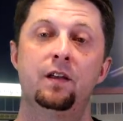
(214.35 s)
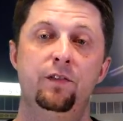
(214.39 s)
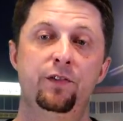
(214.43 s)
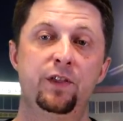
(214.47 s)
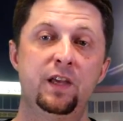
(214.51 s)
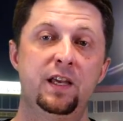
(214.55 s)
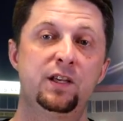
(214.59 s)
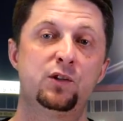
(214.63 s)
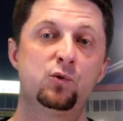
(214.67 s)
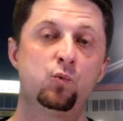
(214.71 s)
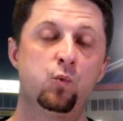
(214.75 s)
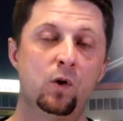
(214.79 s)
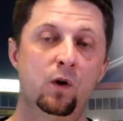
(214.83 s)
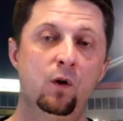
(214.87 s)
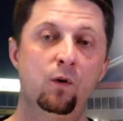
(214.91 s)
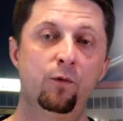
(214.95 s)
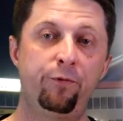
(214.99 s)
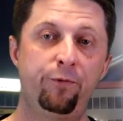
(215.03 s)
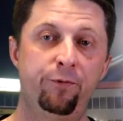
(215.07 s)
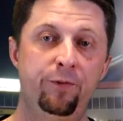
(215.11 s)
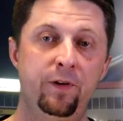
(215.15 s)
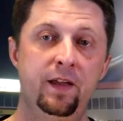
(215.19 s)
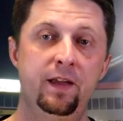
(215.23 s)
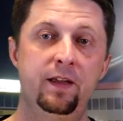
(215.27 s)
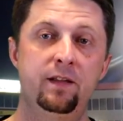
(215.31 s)
these will
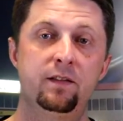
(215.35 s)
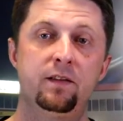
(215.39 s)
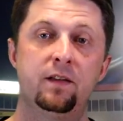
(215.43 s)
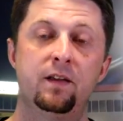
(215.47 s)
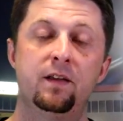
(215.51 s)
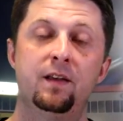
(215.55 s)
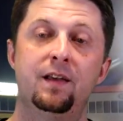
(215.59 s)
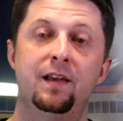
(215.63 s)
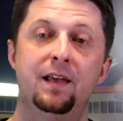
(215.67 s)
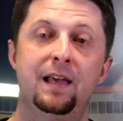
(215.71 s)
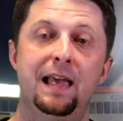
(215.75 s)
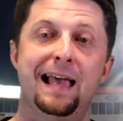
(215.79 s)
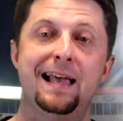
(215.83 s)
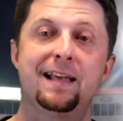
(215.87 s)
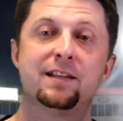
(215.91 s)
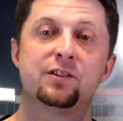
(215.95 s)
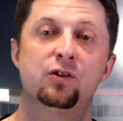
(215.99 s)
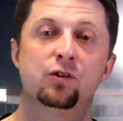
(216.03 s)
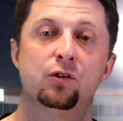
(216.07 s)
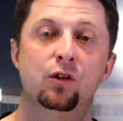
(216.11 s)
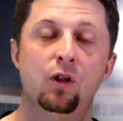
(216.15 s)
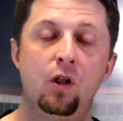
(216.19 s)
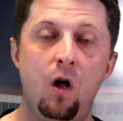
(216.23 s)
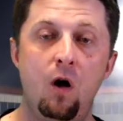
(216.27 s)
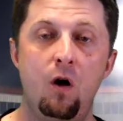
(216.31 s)
fit
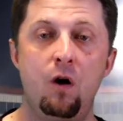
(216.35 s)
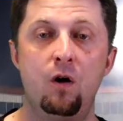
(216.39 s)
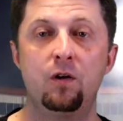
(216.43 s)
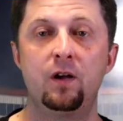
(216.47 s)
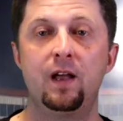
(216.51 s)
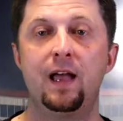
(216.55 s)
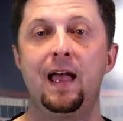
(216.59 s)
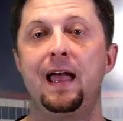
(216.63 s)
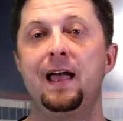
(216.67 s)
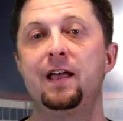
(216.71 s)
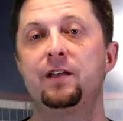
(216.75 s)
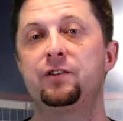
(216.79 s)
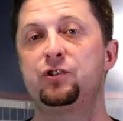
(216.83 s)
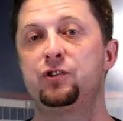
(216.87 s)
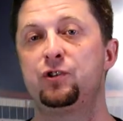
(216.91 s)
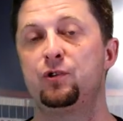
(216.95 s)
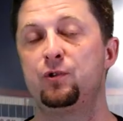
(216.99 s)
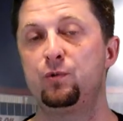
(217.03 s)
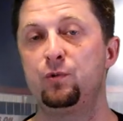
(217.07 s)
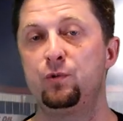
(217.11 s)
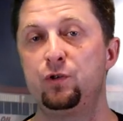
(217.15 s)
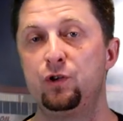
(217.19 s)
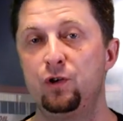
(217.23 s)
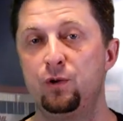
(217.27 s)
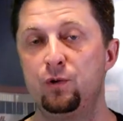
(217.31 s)
as long as
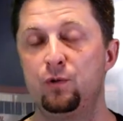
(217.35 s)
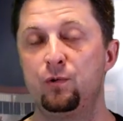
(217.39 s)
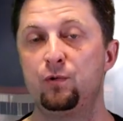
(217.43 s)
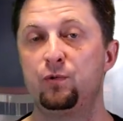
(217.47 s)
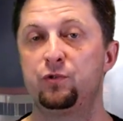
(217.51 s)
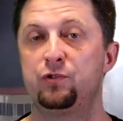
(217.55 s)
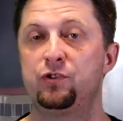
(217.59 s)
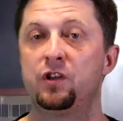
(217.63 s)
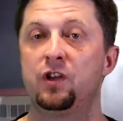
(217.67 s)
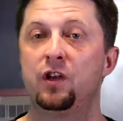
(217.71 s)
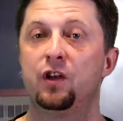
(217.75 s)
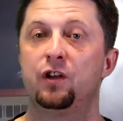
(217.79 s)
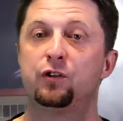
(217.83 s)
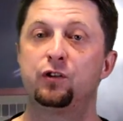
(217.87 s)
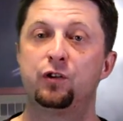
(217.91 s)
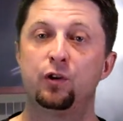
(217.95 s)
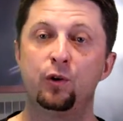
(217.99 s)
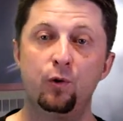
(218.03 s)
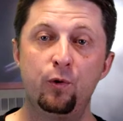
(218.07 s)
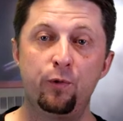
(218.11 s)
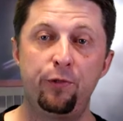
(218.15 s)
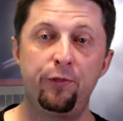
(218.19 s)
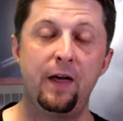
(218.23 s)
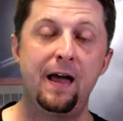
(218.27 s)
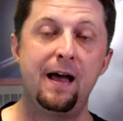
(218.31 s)
you use
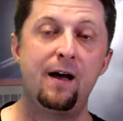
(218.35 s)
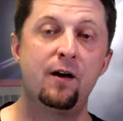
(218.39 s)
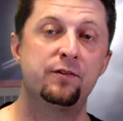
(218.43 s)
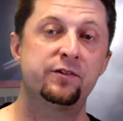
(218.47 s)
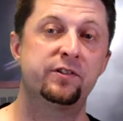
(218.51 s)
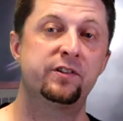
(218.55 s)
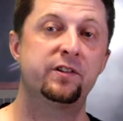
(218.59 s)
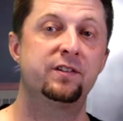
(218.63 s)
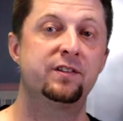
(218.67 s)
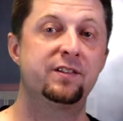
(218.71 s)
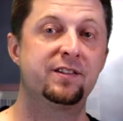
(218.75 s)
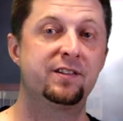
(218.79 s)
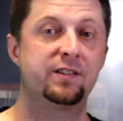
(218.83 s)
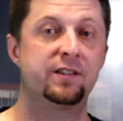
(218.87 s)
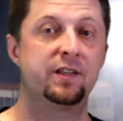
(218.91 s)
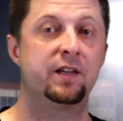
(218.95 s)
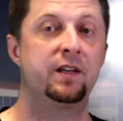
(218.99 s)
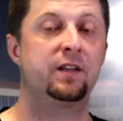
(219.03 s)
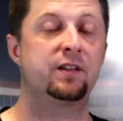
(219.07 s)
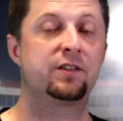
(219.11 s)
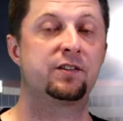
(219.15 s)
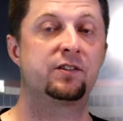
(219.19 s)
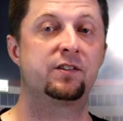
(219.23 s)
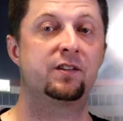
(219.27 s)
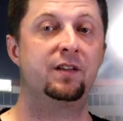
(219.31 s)

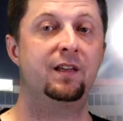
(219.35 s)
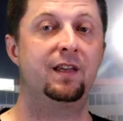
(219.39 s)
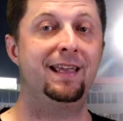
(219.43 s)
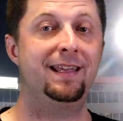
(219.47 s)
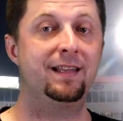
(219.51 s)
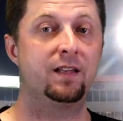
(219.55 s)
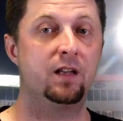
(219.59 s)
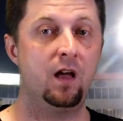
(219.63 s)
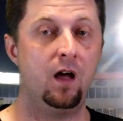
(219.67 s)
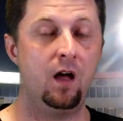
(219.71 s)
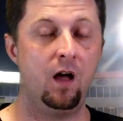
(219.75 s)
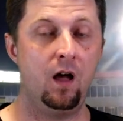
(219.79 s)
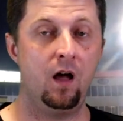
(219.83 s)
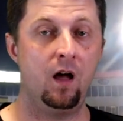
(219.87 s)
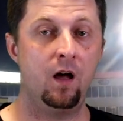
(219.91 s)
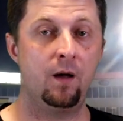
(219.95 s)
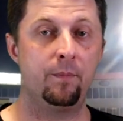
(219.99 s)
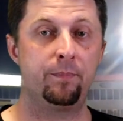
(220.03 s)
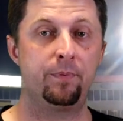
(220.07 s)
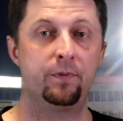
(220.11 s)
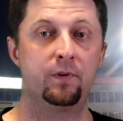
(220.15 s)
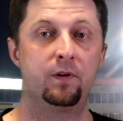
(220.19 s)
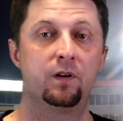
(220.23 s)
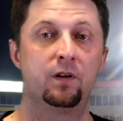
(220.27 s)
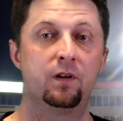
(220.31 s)
2006 and
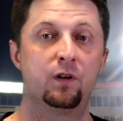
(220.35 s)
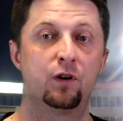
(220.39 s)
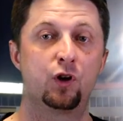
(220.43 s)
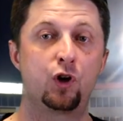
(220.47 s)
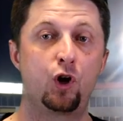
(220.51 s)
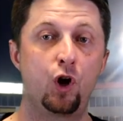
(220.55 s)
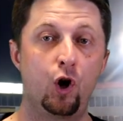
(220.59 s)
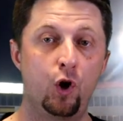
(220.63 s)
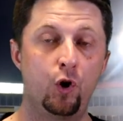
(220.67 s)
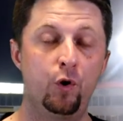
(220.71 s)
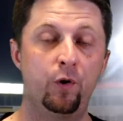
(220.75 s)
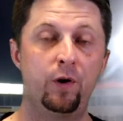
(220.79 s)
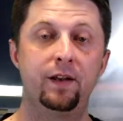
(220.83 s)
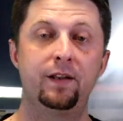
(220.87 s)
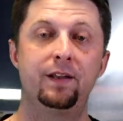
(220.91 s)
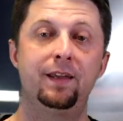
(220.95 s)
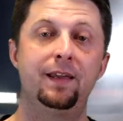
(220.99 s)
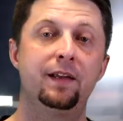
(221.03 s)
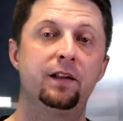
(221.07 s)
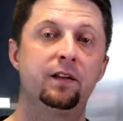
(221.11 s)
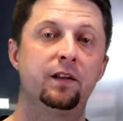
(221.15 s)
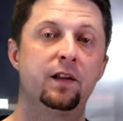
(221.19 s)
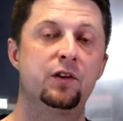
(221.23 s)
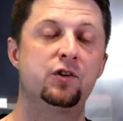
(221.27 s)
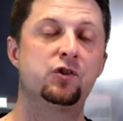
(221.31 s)
up current
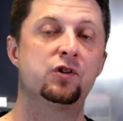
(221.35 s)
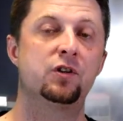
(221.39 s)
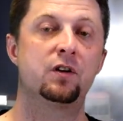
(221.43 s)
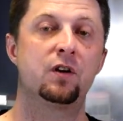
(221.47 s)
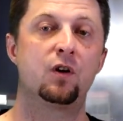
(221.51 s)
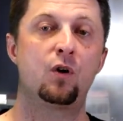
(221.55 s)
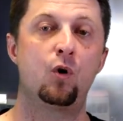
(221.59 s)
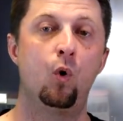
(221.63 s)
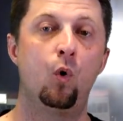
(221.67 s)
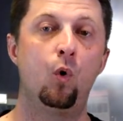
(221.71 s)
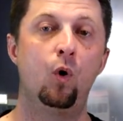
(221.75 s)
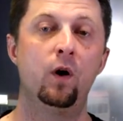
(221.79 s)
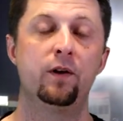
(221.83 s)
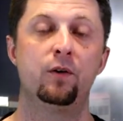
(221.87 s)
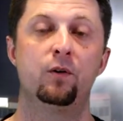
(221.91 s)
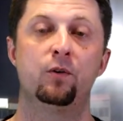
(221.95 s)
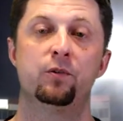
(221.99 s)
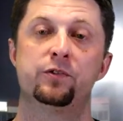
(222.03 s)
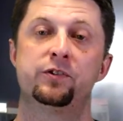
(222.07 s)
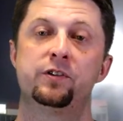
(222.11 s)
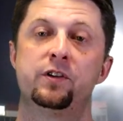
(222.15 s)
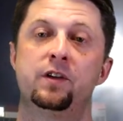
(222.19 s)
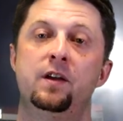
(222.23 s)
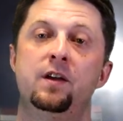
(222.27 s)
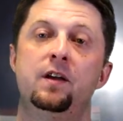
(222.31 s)
ignition
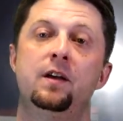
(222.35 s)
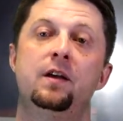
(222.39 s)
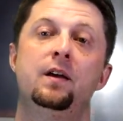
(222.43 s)
coils.